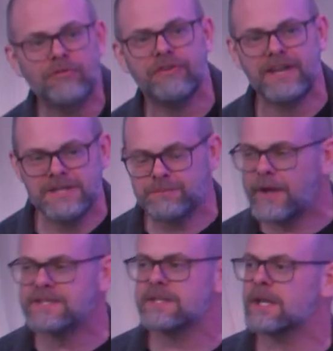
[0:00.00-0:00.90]
for each
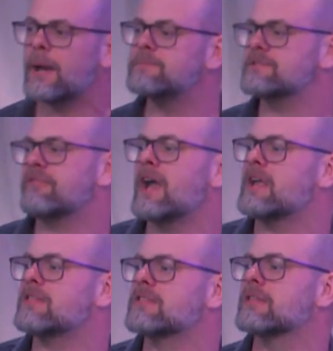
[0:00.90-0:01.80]
person that comes to faith.
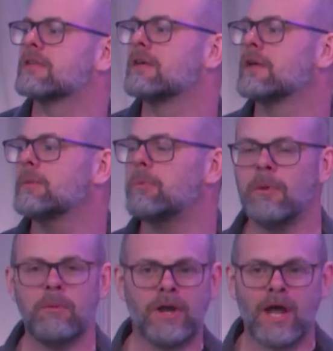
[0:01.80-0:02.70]
But
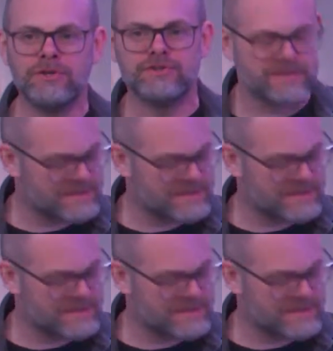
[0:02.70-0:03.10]
we want hundreds